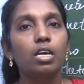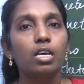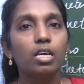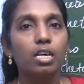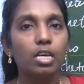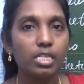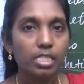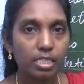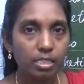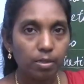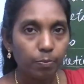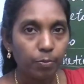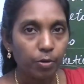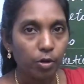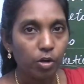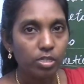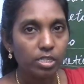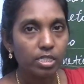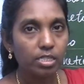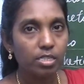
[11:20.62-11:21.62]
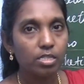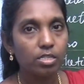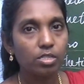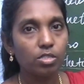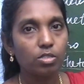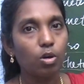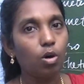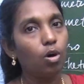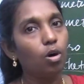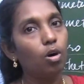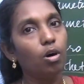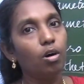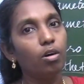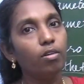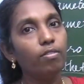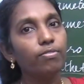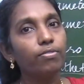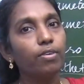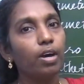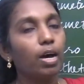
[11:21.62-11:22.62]
It's the process
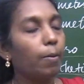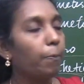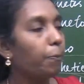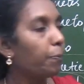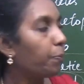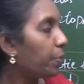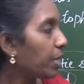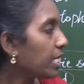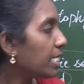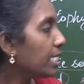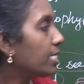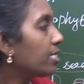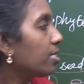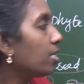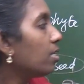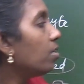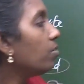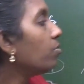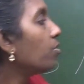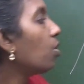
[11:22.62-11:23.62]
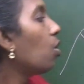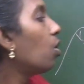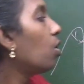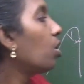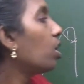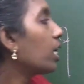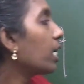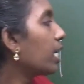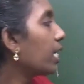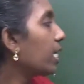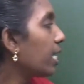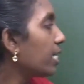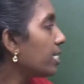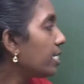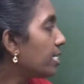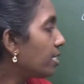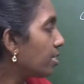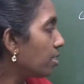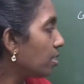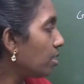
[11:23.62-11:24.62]
of preserve or
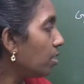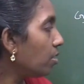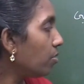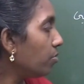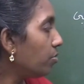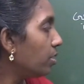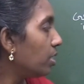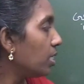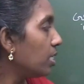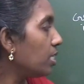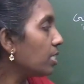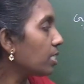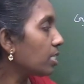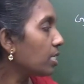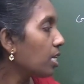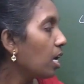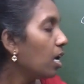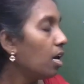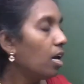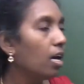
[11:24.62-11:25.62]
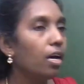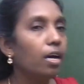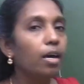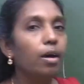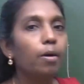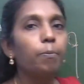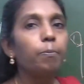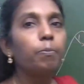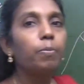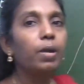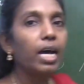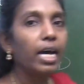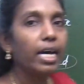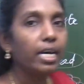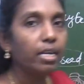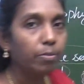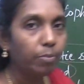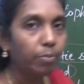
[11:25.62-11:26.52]
conserve this plant